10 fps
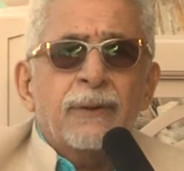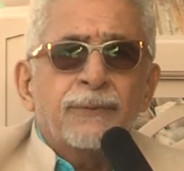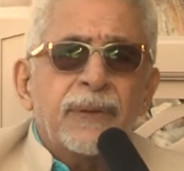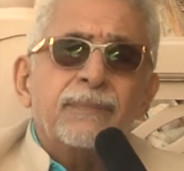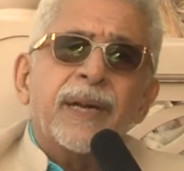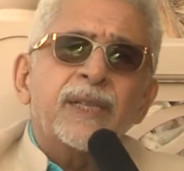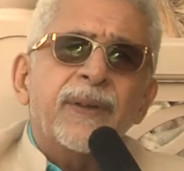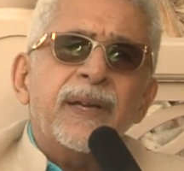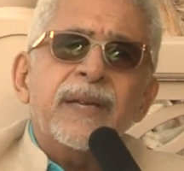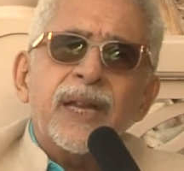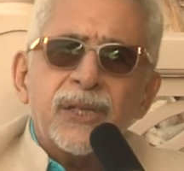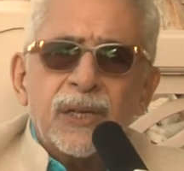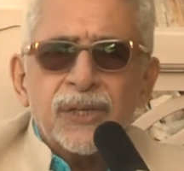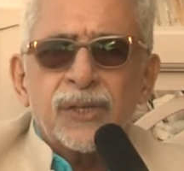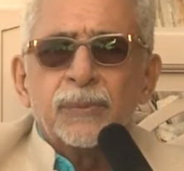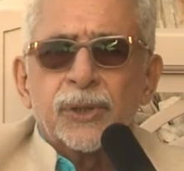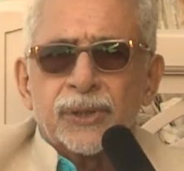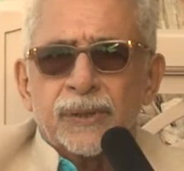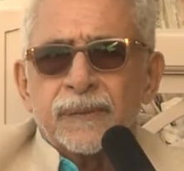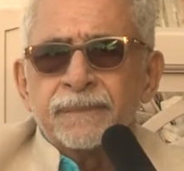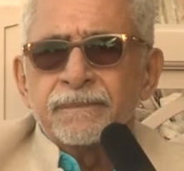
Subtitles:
film by its very nature is commercial.